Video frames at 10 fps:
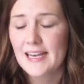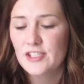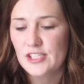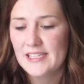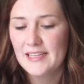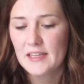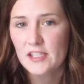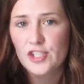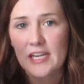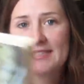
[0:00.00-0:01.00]
I just ate
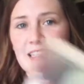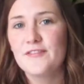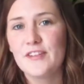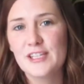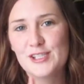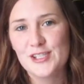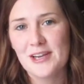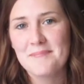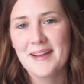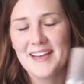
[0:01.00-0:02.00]
lunch. I did finish
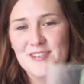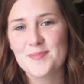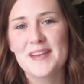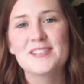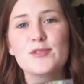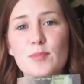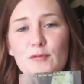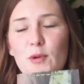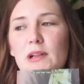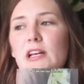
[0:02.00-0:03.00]
my 100 pages
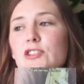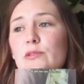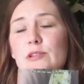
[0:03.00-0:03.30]
before lunch,